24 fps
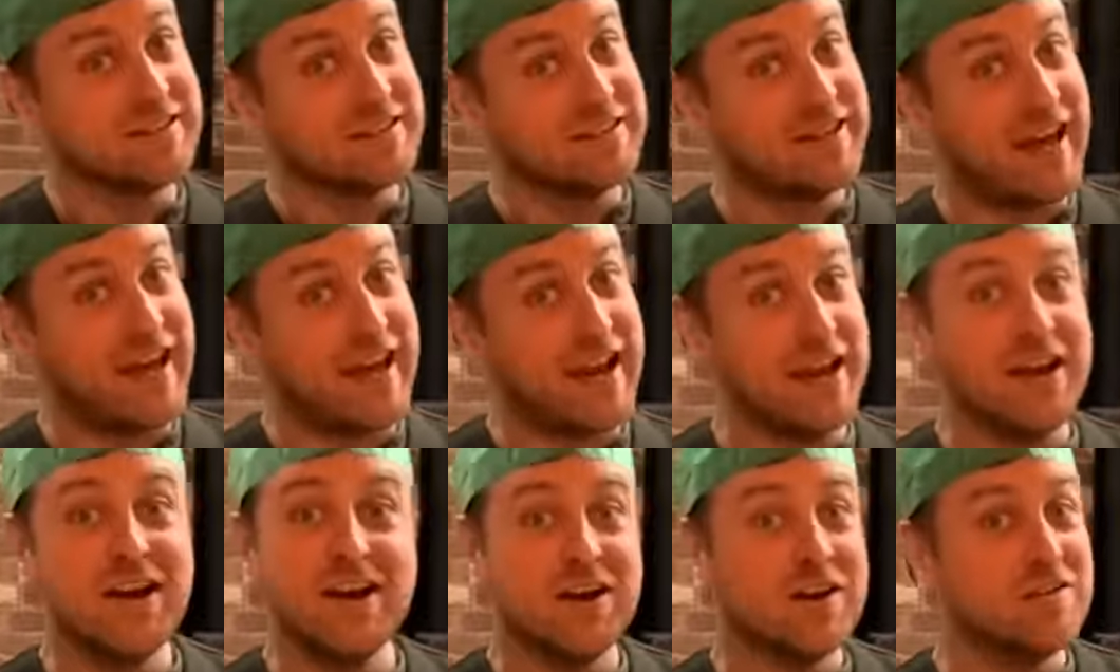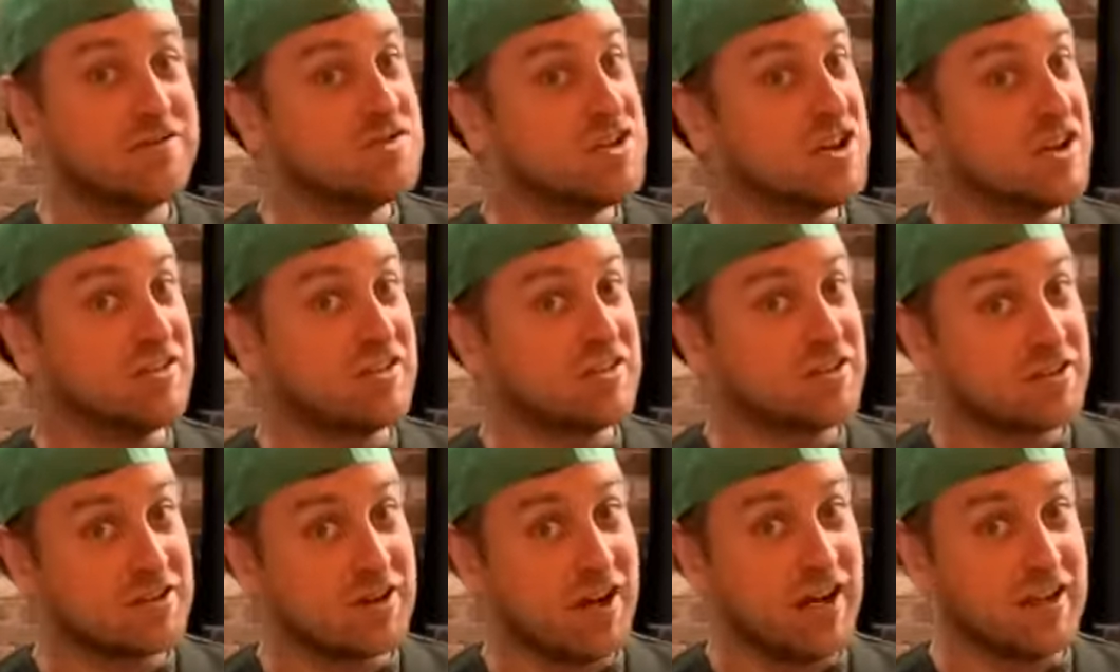today of
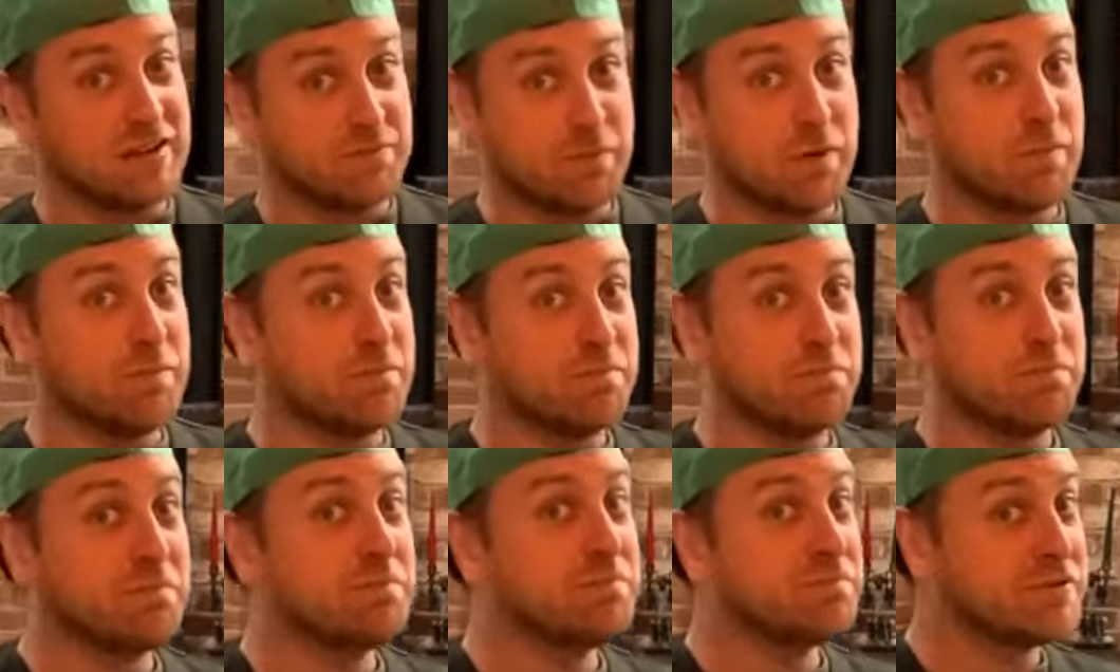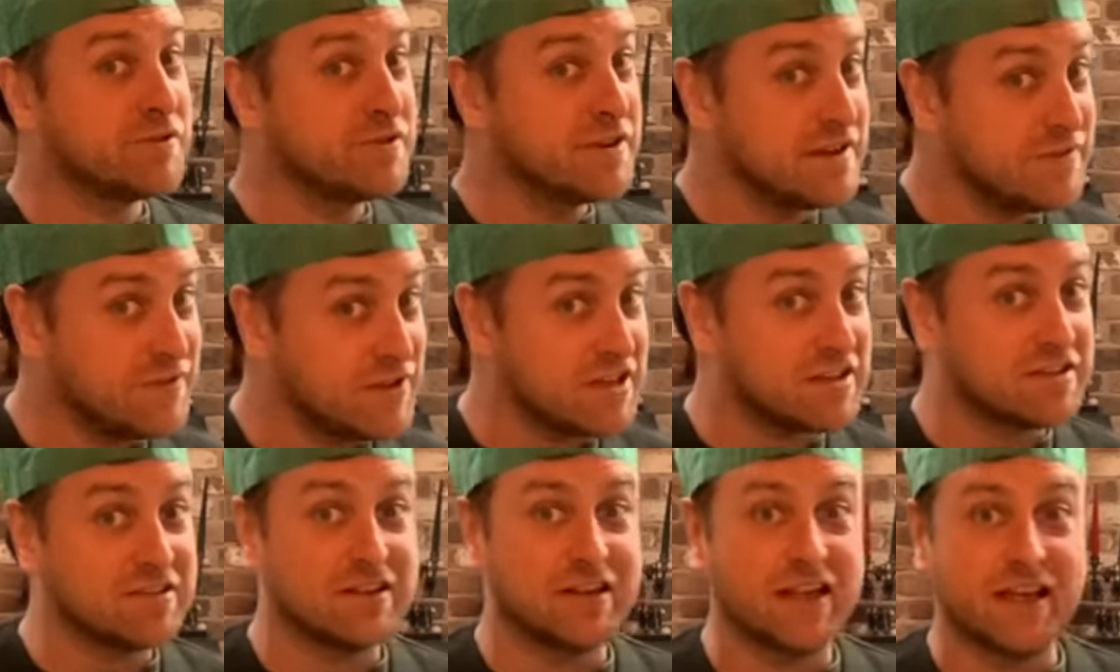Jesus Christ, but
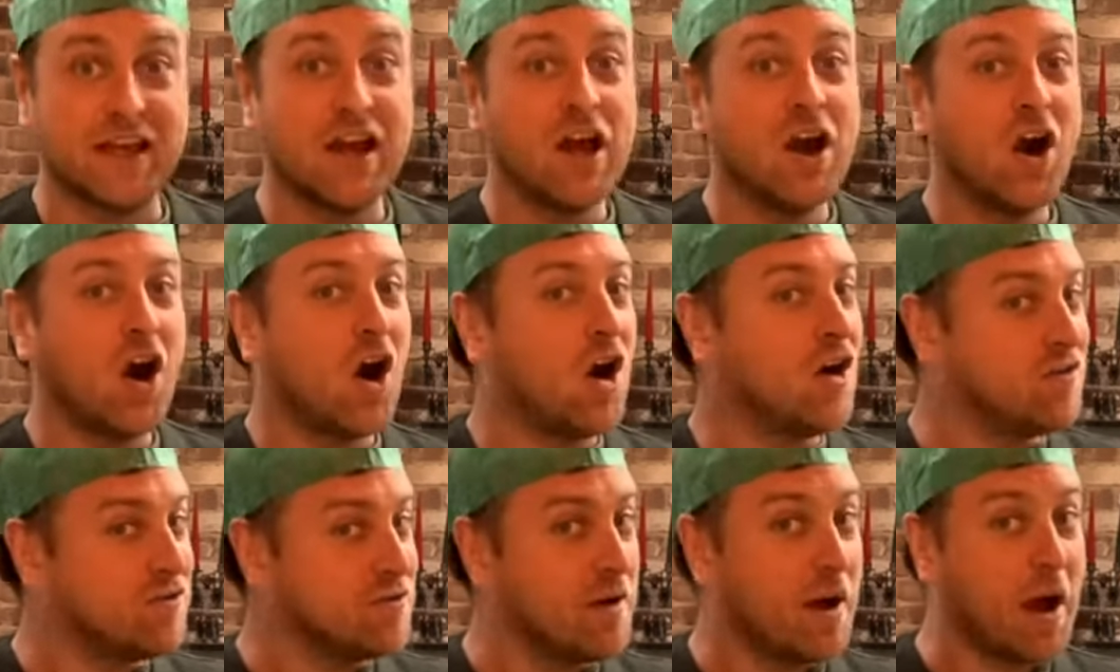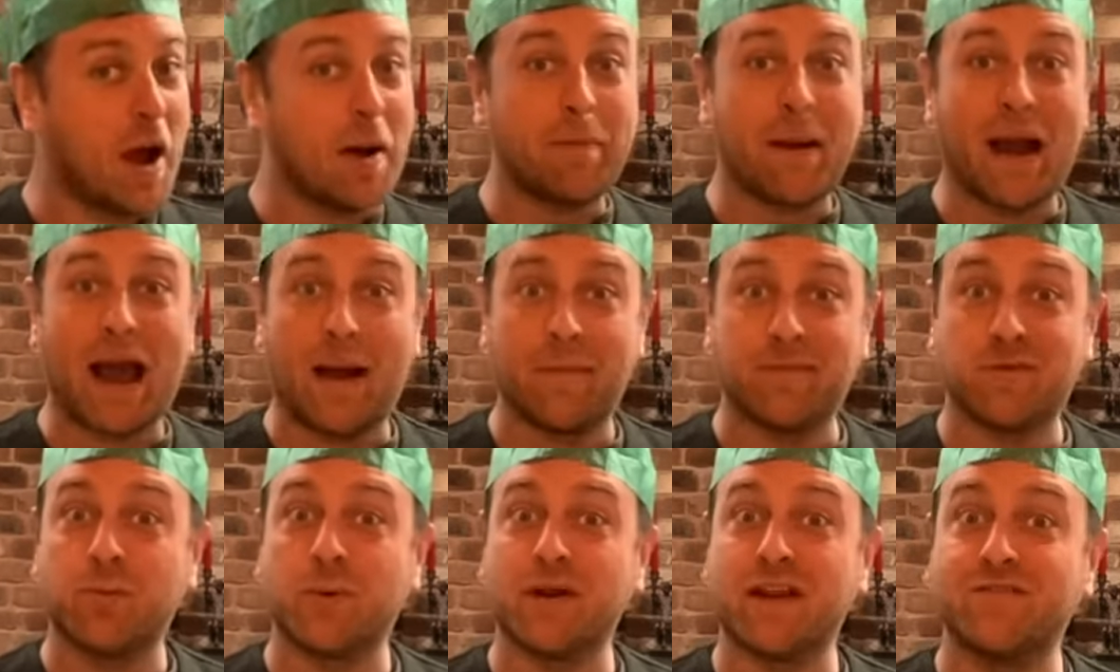previously of
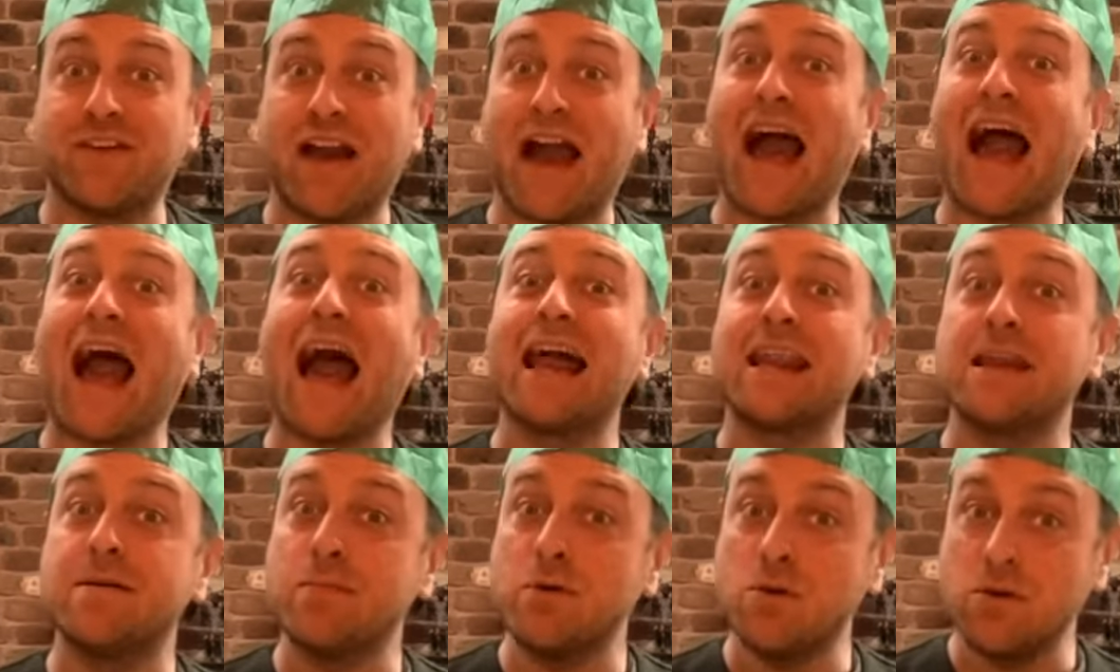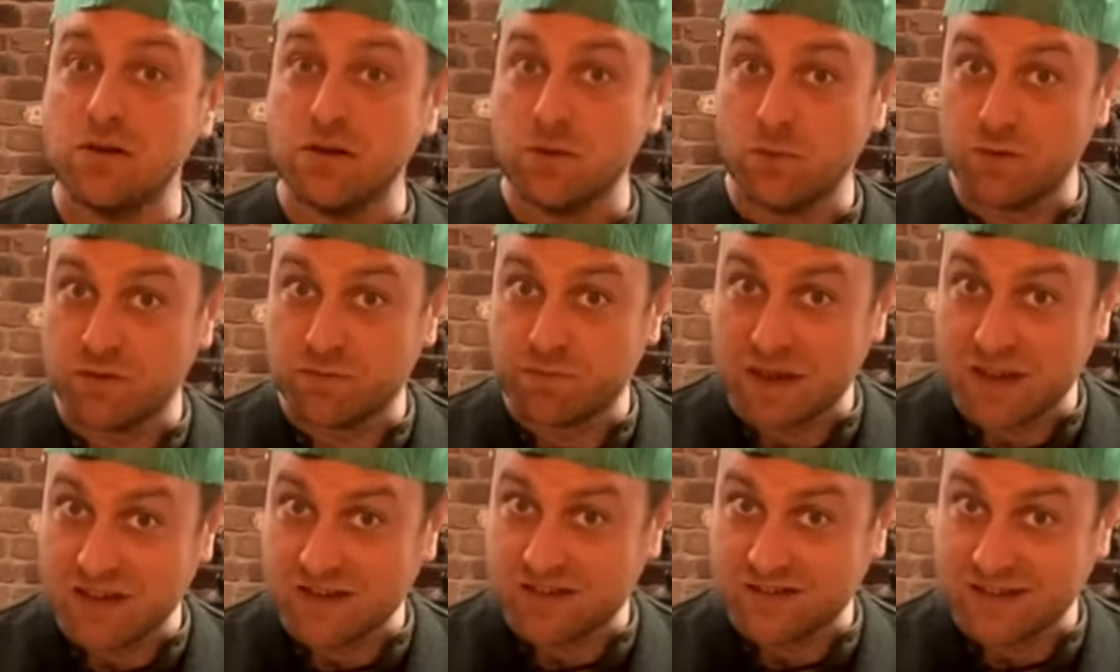perhaps whatever animal was
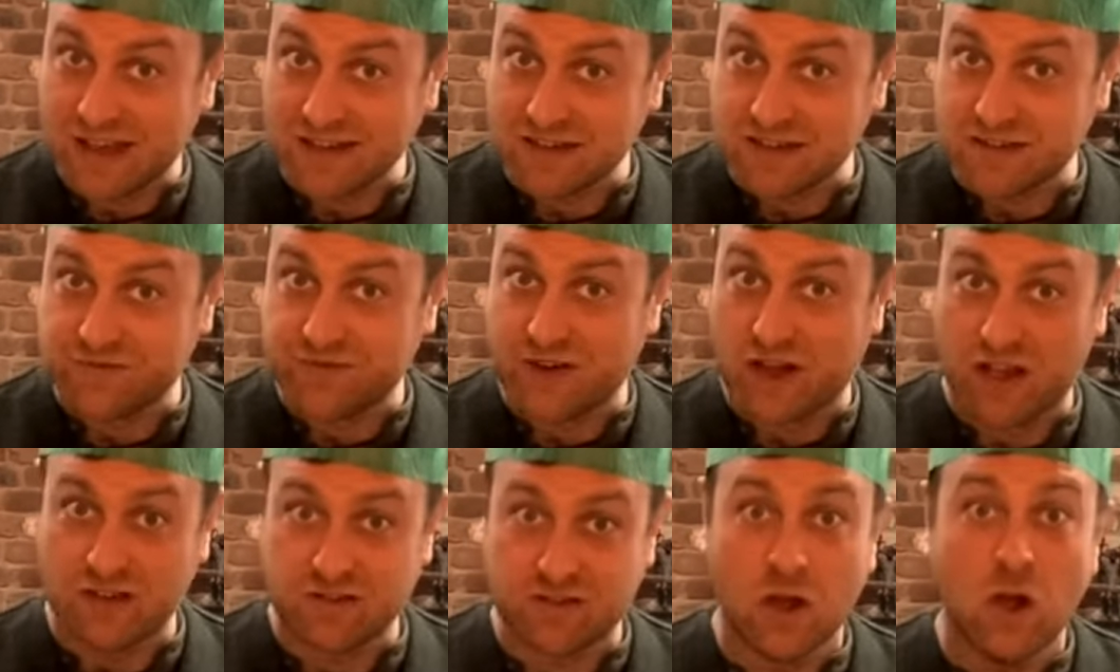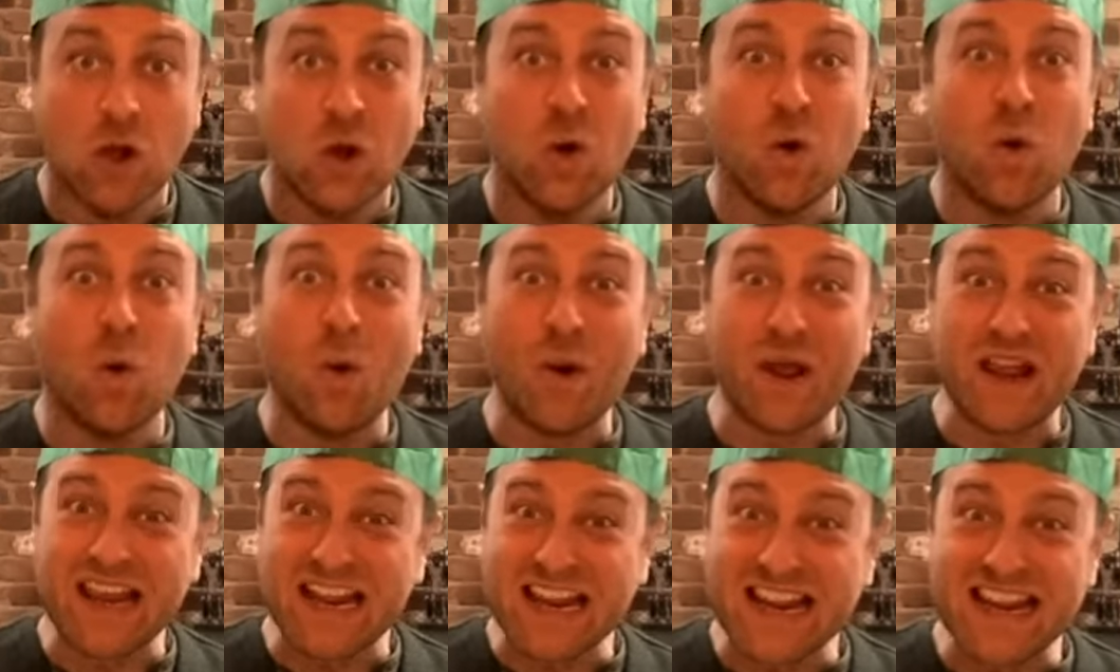being sacrificed,
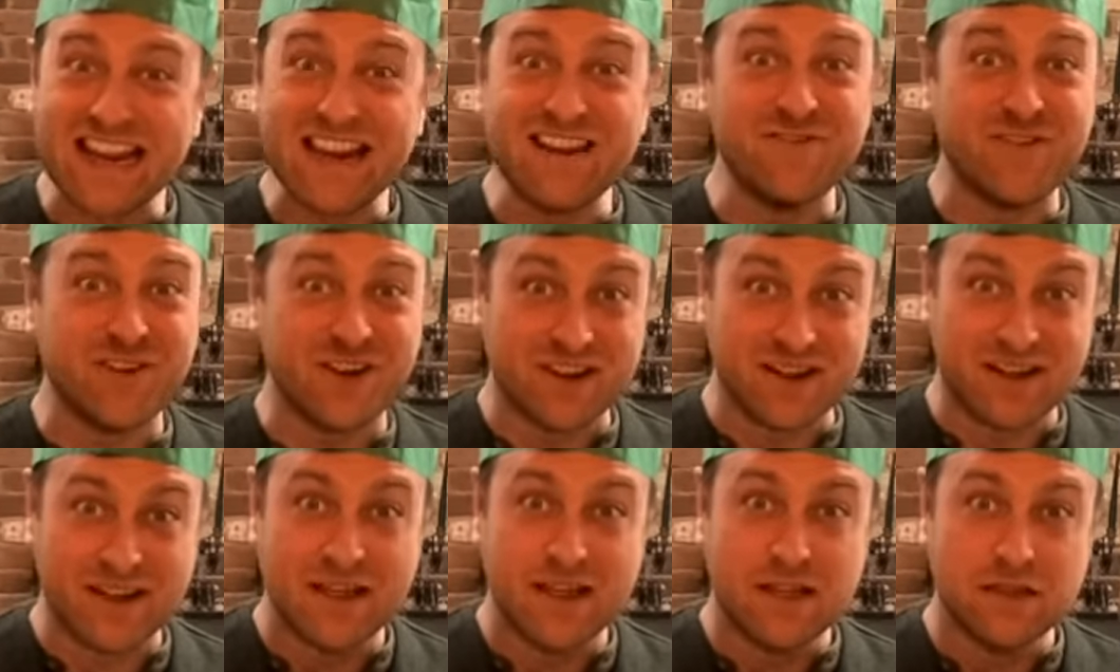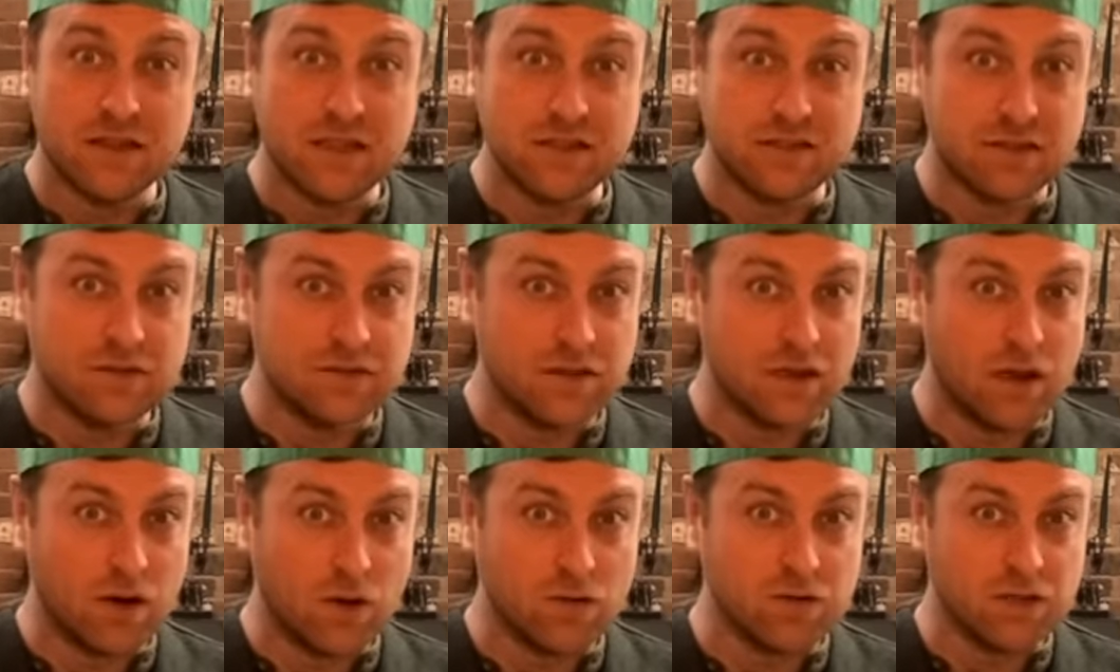or even, this is
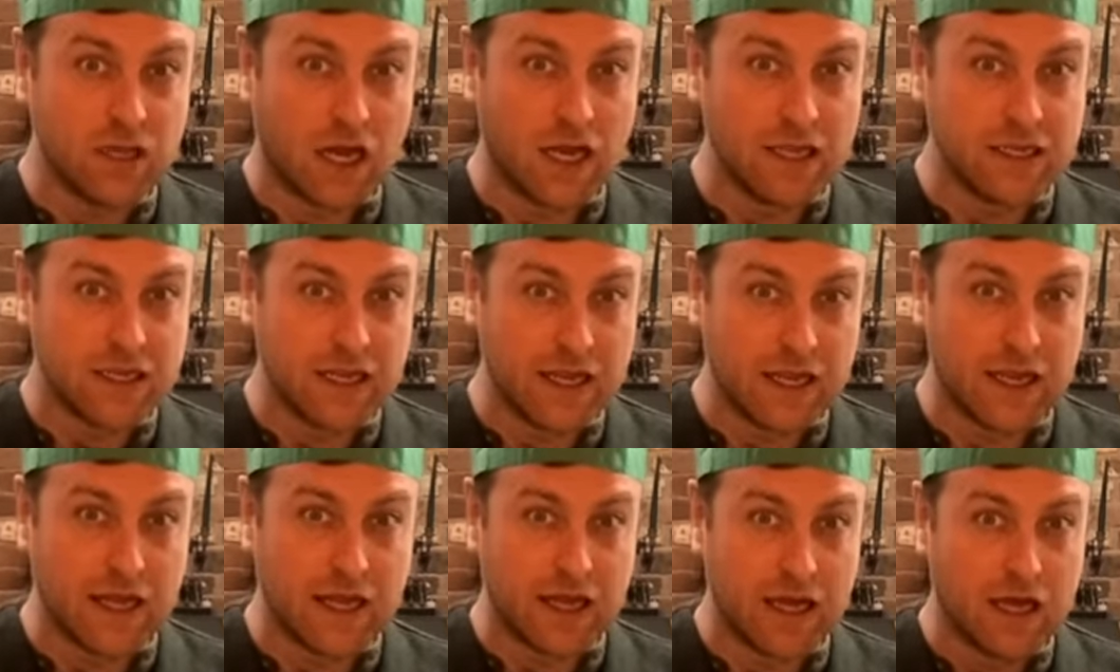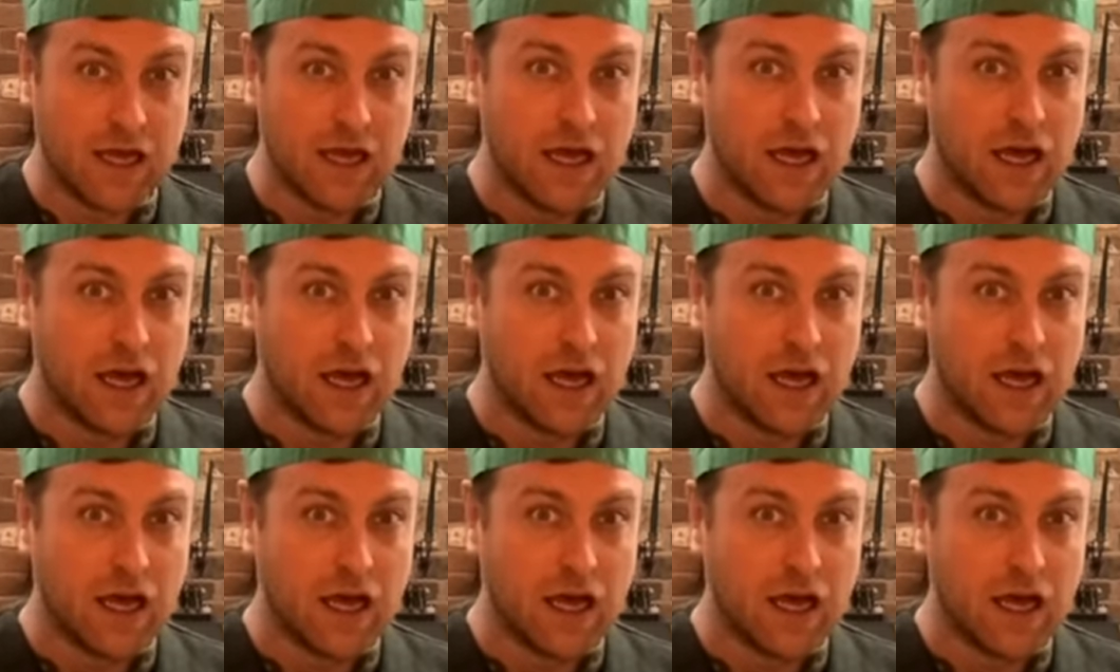an old idea,